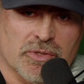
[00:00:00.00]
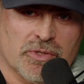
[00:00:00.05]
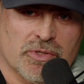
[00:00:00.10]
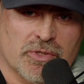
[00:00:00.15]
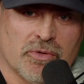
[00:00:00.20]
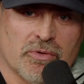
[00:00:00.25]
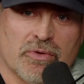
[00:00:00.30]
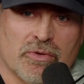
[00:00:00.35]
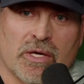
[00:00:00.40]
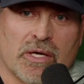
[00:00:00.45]

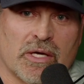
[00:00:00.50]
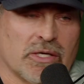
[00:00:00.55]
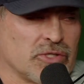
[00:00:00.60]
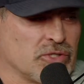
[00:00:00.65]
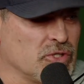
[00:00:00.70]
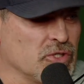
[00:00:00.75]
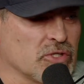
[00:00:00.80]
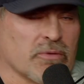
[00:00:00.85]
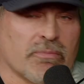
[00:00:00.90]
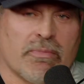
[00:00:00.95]
who think it's
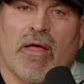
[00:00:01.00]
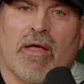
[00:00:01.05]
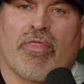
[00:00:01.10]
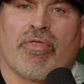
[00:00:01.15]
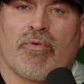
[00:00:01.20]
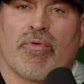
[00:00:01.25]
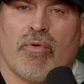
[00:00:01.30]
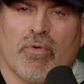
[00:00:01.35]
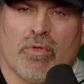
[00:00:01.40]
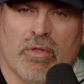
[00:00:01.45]
just about
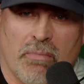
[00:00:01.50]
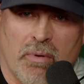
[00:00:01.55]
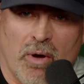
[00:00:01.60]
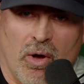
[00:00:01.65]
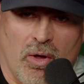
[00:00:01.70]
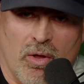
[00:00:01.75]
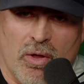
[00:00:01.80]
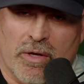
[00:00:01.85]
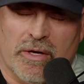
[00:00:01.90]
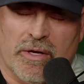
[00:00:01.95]
throwing the
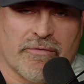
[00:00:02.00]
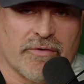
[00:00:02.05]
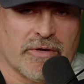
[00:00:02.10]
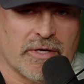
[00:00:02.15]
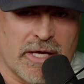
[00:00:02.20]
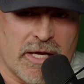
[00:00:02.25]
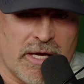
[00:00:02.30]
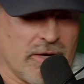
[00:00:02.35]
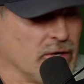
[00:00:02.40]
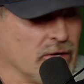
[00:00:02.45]
ball on every
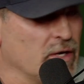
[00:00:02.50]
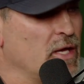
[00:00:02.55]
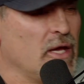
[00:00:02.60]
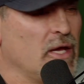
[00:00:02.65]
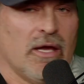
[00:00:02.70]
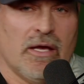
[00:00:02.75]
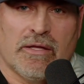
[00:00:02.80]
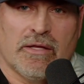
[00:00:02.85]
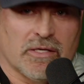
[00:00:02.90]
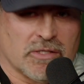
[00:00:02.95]
down.
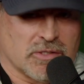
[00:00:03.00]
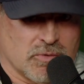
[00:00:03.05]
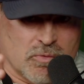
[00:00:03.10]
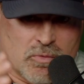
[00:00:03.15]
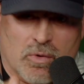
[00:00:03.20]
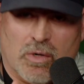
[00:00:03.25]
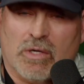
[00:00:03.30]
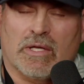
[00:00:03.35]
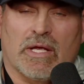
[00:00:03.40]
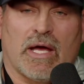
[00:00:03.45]
It doesn't
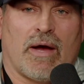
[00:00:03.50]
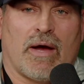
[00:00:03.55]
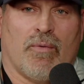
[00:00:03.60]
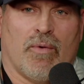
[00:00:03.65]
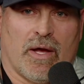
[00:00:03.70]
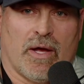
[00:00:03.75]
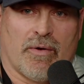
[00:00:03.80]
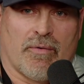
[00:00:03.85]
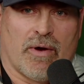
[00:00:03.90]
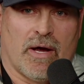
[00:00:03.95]
work that
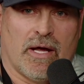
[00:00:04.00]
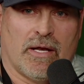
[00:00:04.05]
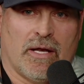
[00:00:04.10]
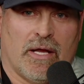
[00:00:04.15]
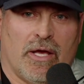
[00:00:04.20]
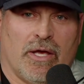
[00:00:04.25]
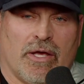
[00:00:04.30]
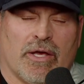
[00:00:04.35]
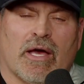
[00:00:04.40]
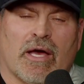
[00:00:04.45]
way, right?
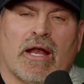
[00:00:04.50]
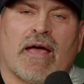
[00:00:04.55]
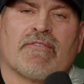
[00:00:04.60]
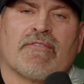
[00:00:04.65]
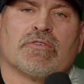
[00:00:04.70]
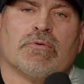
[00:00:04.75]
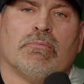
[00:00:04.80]
You got to have some